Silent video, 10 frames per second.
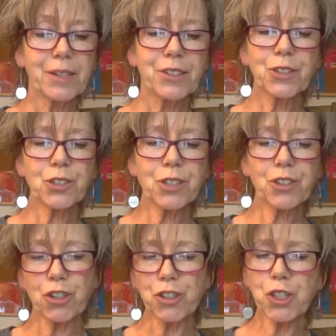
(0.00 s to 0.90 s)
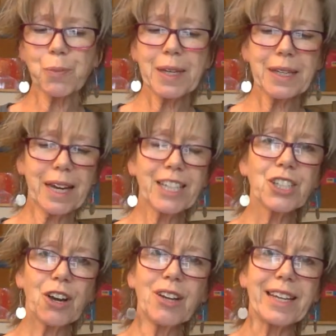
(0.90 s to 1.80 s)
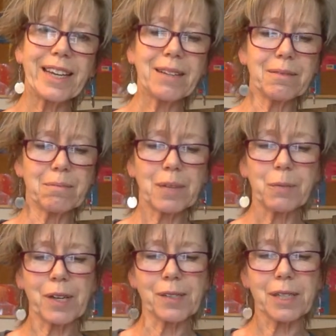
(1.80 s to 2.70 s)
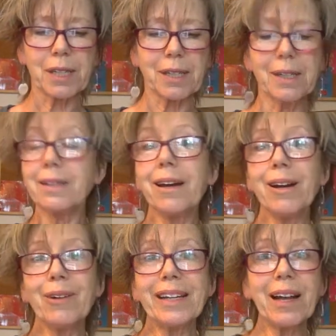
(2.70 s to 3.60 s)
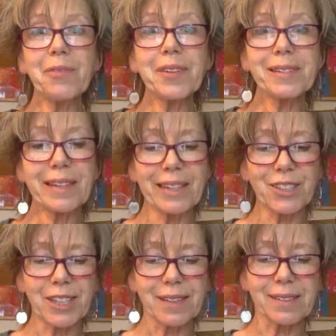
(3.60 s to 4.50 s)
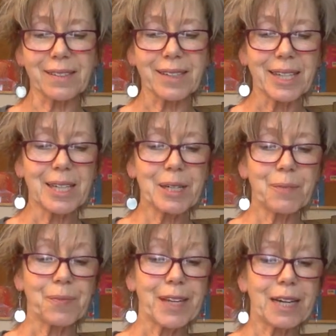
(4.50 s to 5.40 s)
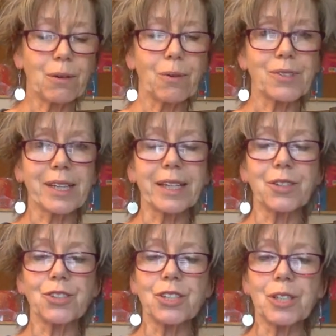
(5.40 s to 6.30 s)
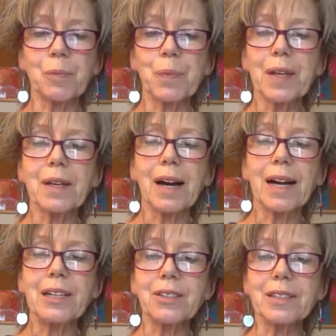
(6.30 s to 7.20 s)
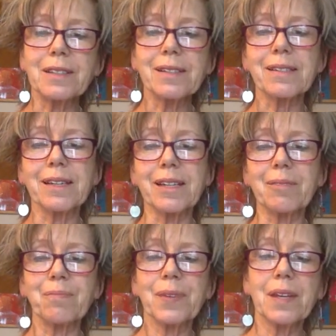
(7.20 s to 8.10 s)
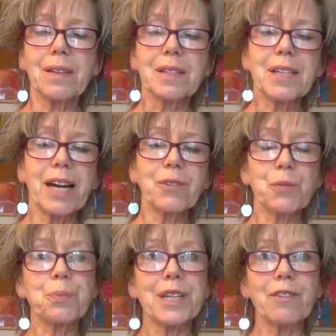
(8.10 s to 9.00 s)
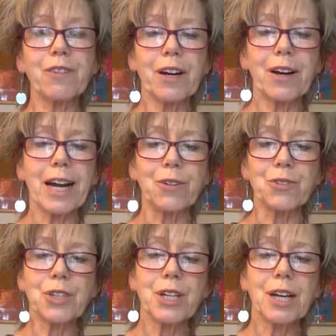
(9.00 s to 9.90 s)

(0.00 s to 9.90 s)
"You sure you're not just being kind to Ollie?" Mum asked her. "No, I love the sea," she answered. Now what was I going to do? I looked at the sea. The tide was pretty far out,